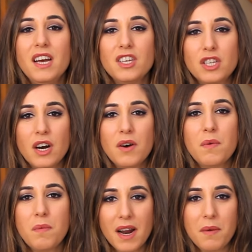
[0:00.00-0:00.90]
So
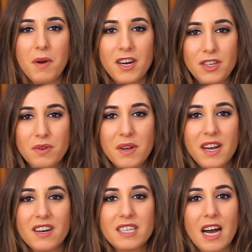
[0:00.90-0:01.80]
what I want to do
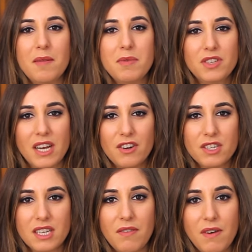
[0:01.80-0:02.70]
here is help you set
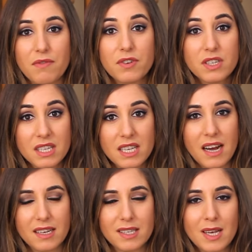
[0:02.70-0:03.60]
yourself up for
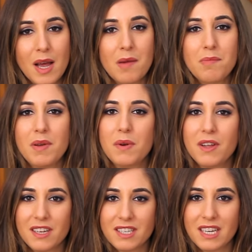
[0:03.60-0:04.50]
success. Be
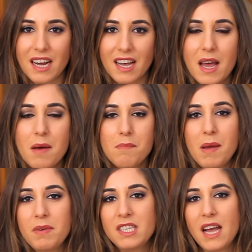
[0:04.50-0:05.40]
realistic.
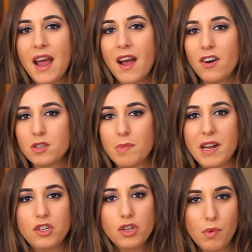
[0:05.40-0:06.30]
Maybe say, I'll
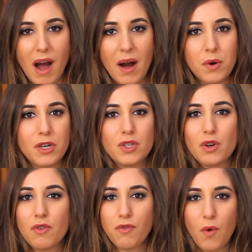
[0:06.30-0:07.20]
spend 2 hours
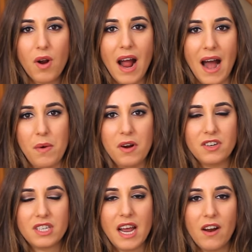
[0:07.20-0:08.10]
or 4
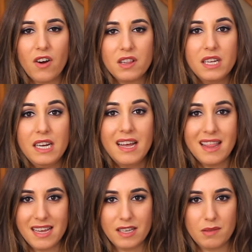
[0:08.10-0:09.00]
hours and I'll clean
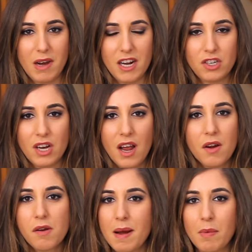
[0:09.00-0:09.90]
this much.
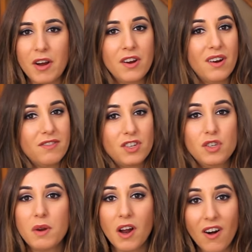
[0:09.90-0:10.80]
Remember, you don't have to
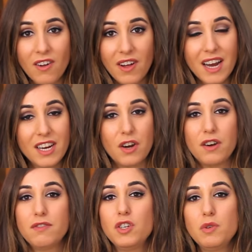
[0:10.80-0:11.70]
do it all and you don't
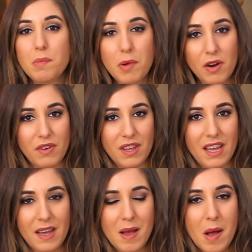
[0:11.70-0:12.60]
have to do it
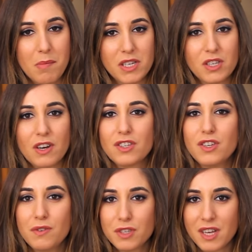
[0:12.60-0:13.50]
perfectly. But as long as you
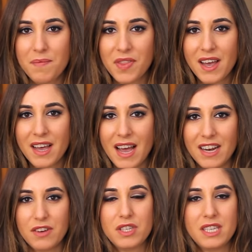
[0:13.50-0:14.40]
do something
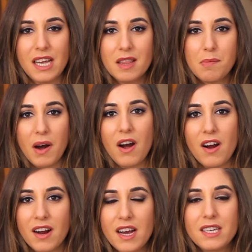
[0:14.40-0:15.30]
and you set the
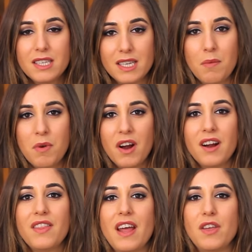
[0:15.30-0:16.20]
bar
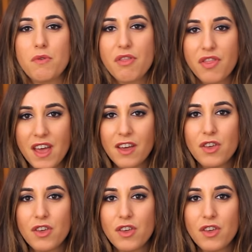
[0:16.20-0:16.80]
somewhere that you think